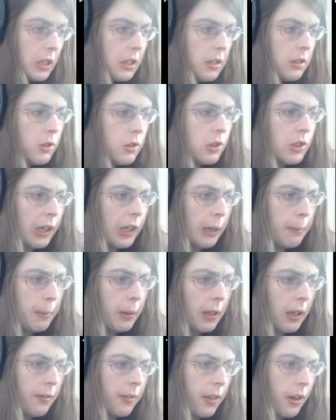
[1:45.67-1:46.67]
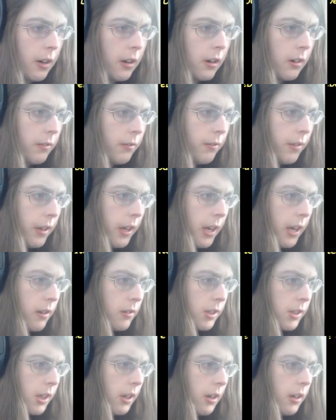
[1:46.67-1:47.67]
There's a couple of their
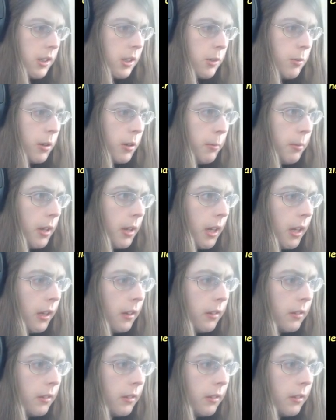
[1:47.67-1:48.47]
videos here I just want to play.